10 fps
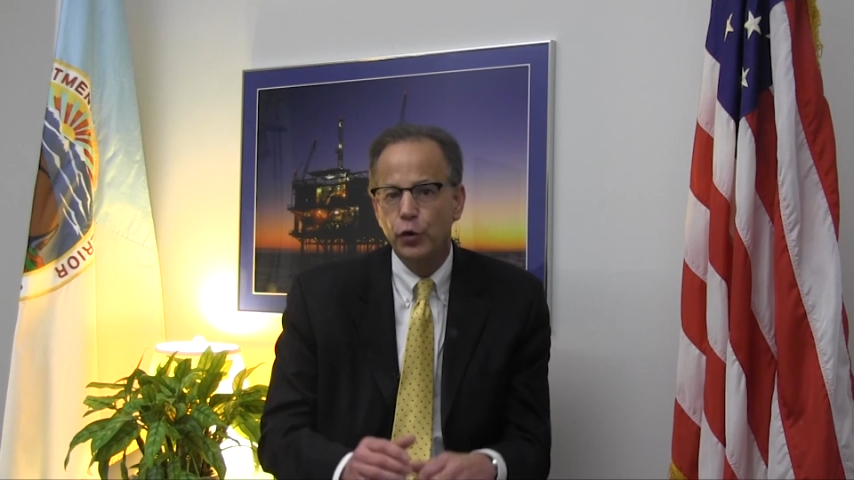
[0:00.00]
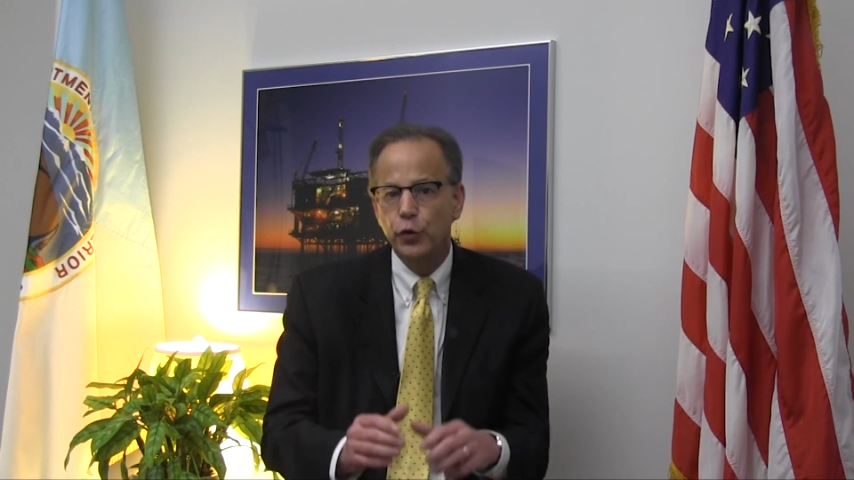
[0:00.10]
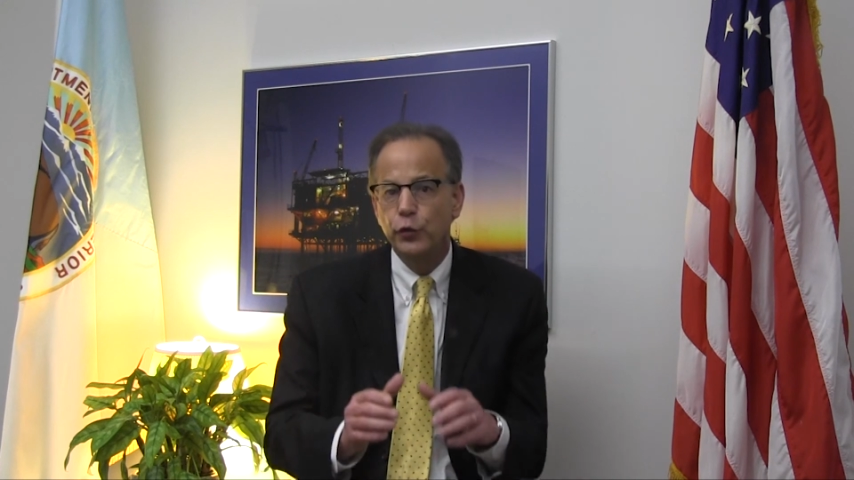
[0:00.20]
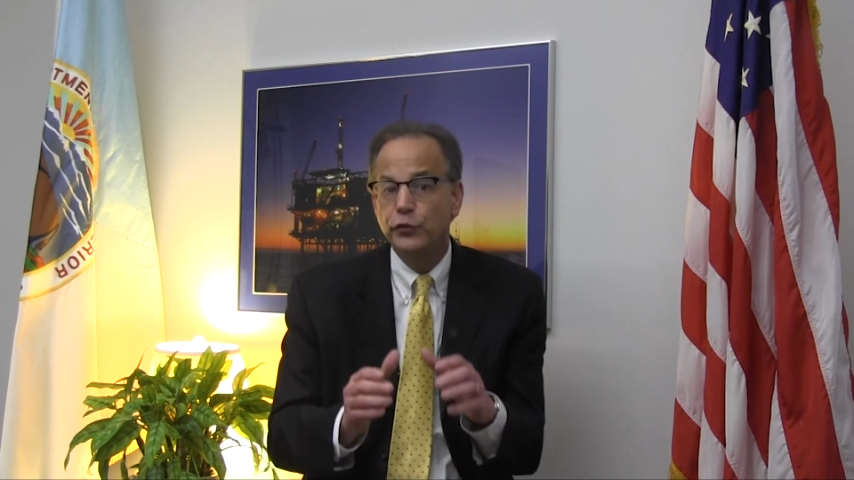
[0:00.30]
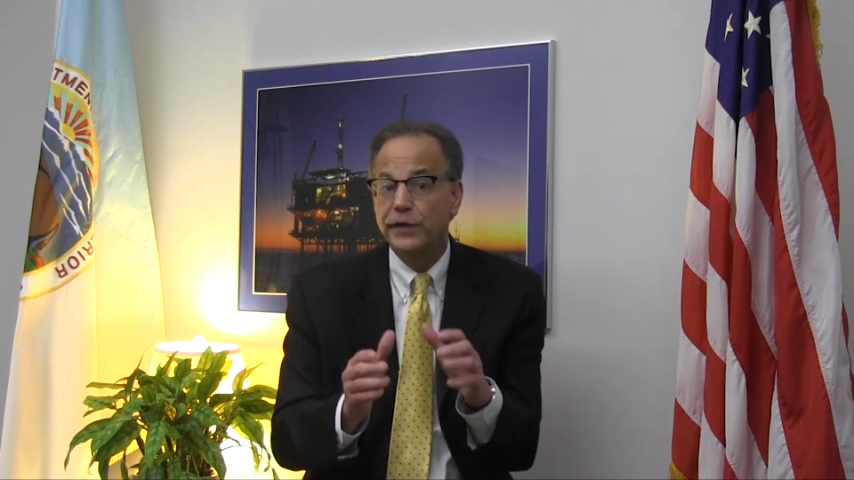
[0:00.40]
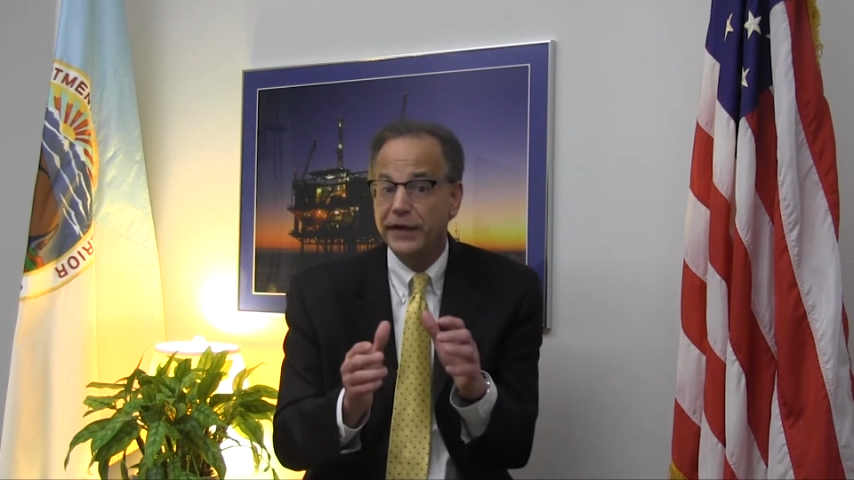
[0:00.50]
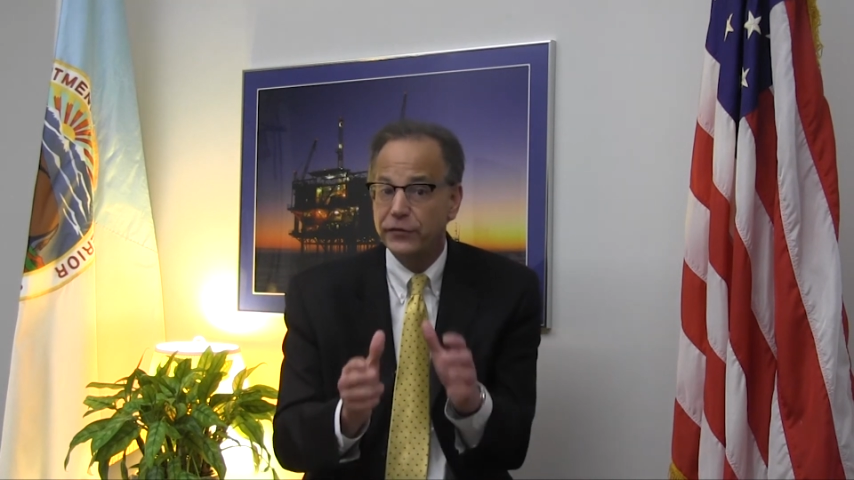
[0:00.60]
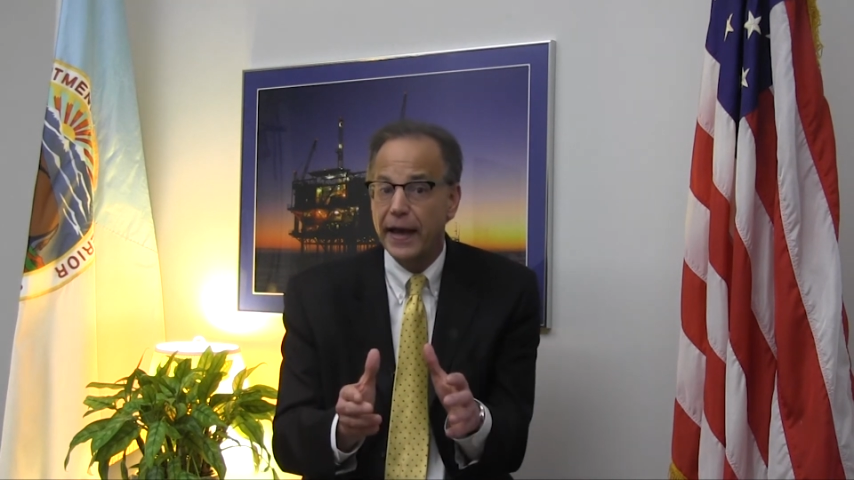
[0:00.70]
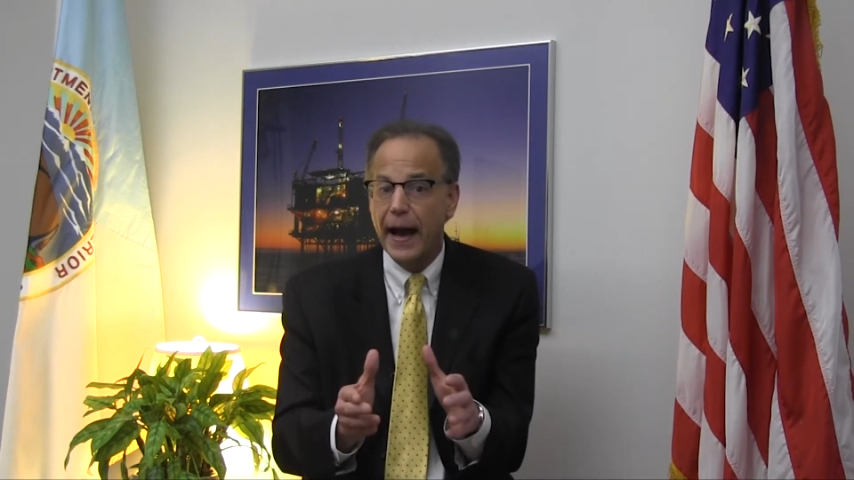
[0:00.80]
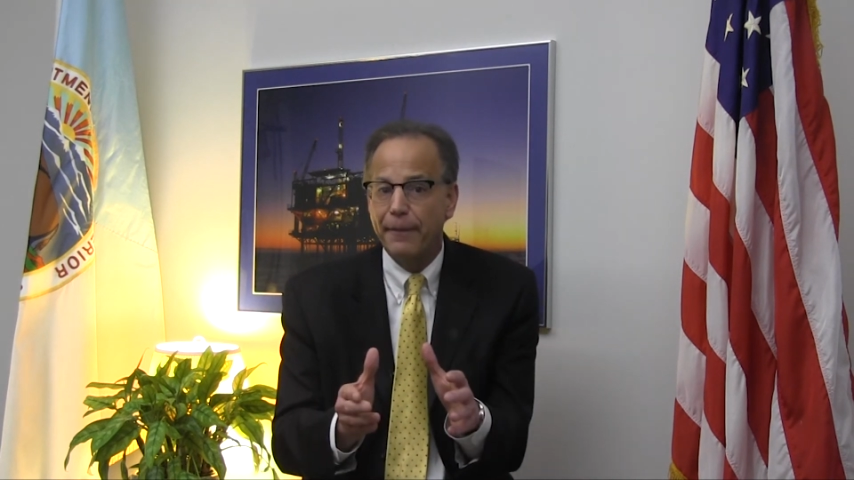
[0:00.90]
used a
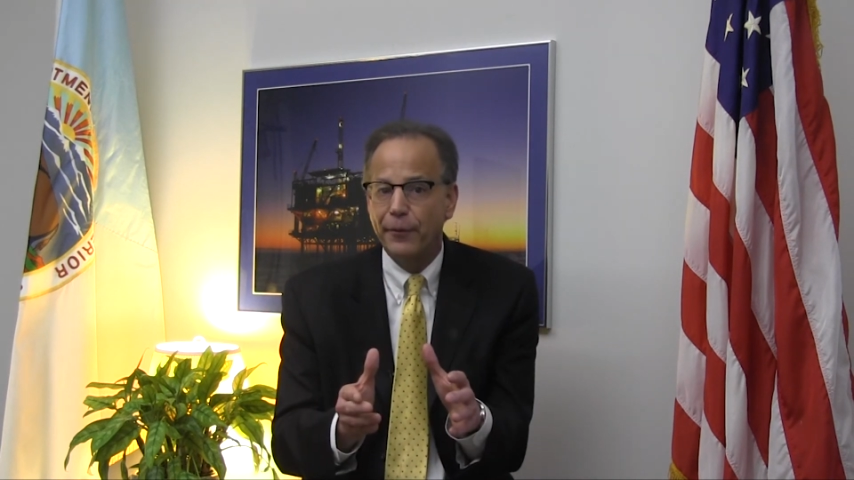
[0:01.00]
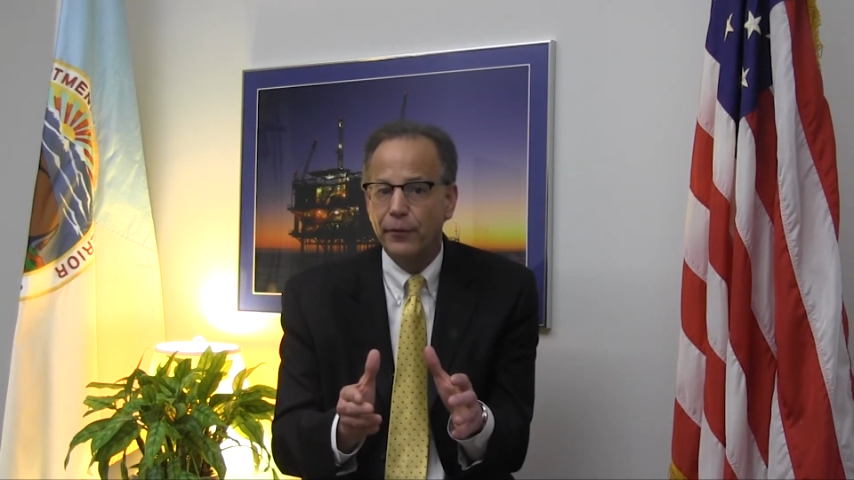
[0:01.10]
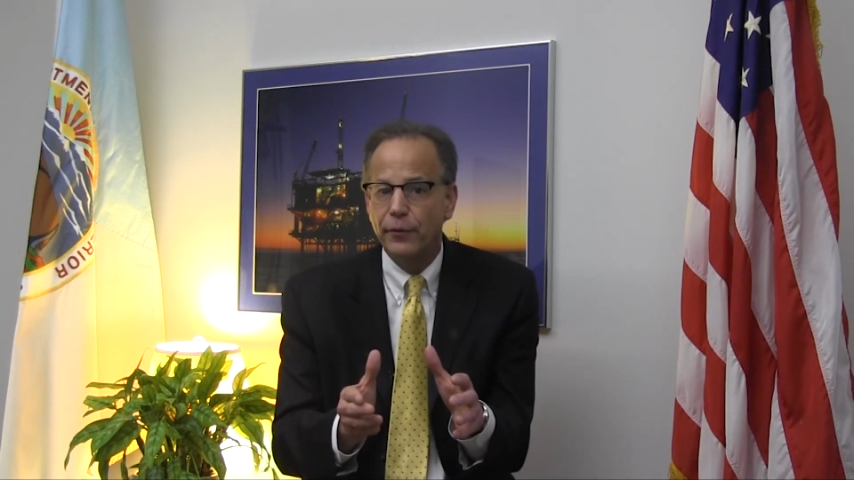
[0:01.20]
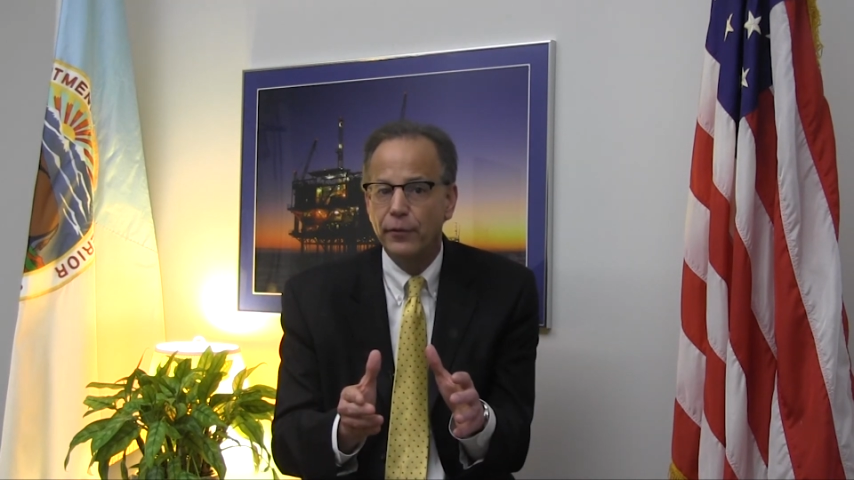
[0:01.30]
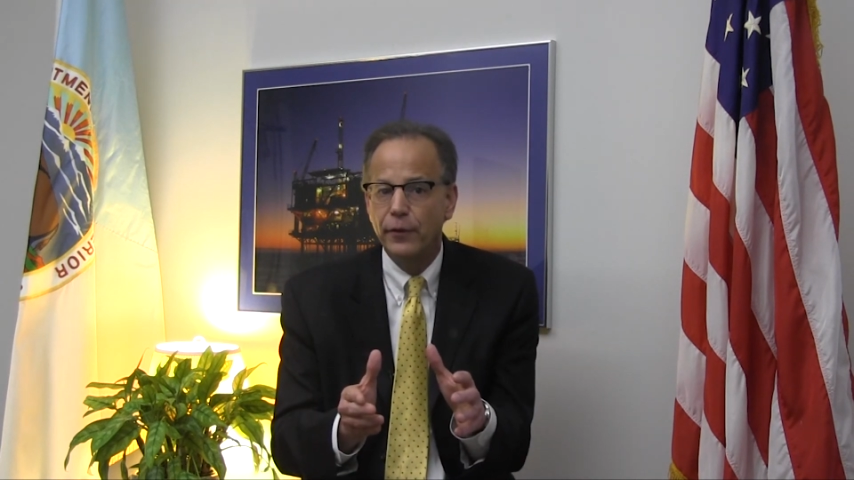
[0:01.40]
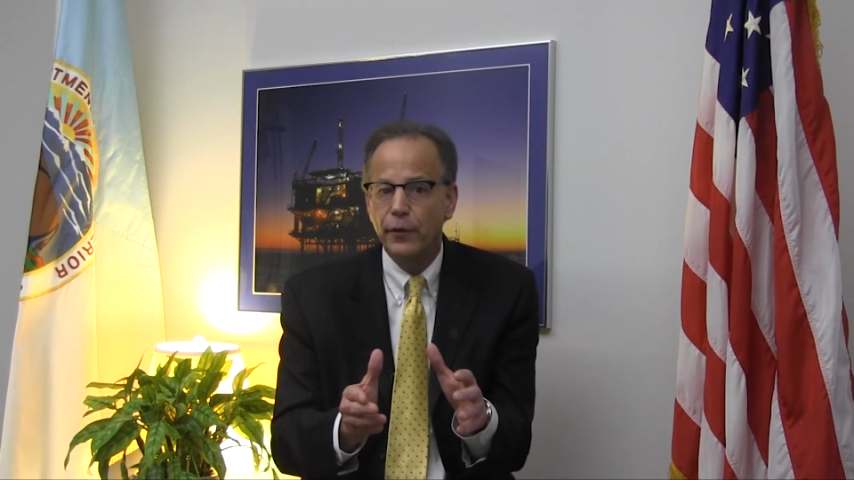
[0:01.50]
scalpel